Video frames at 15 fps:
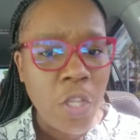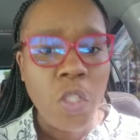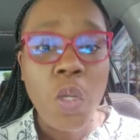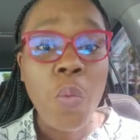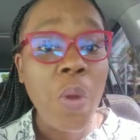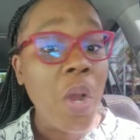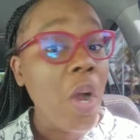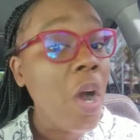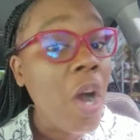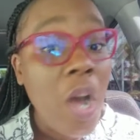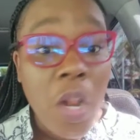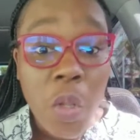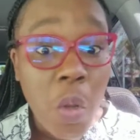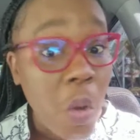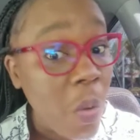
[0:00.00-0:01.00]
So we're
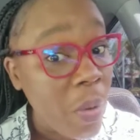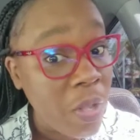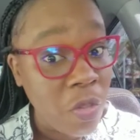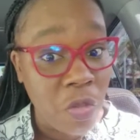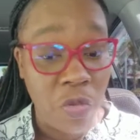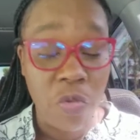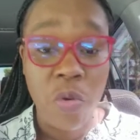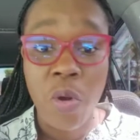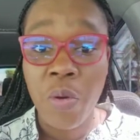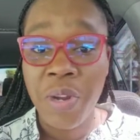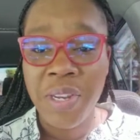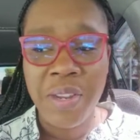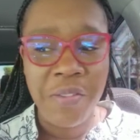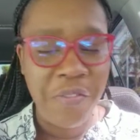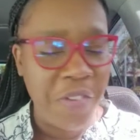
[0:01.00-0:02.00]
all going through
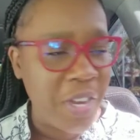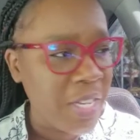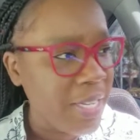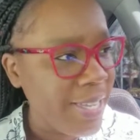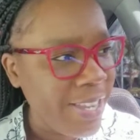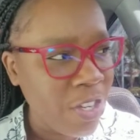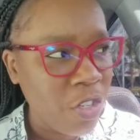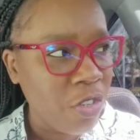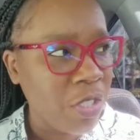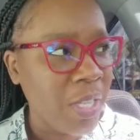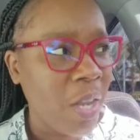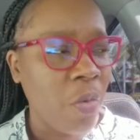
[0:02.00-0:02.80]
our different issues,